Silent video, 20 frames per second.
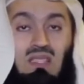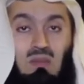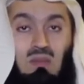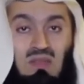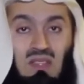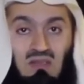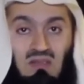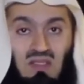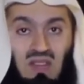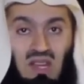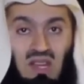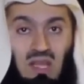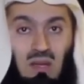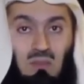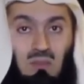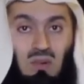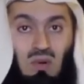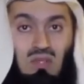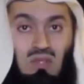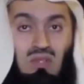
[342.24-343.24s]
Something very
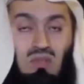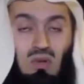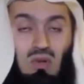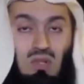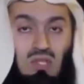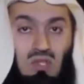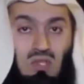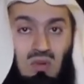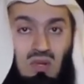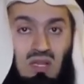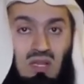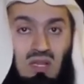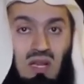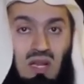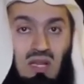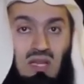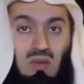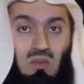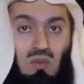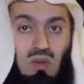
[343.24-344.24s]
important also
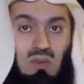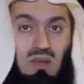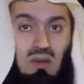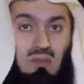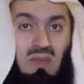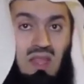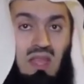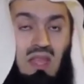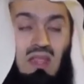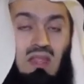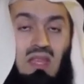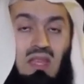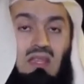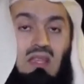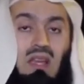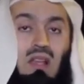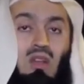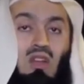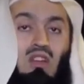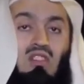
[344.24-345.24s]
regarding women
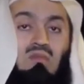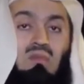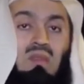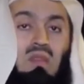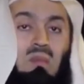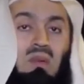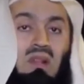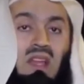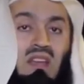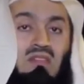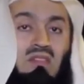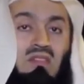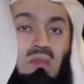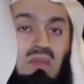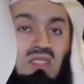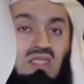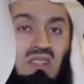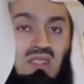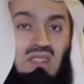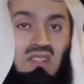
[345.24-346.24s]
that a lot of people have a
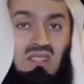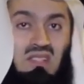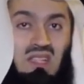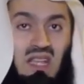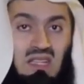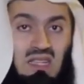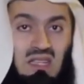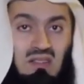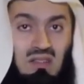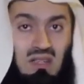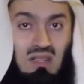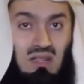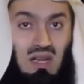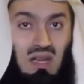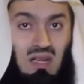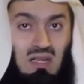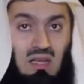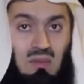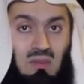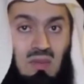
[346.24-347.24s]
misunderstanding
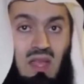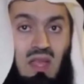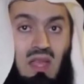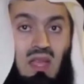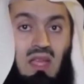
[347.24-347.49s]
regarding.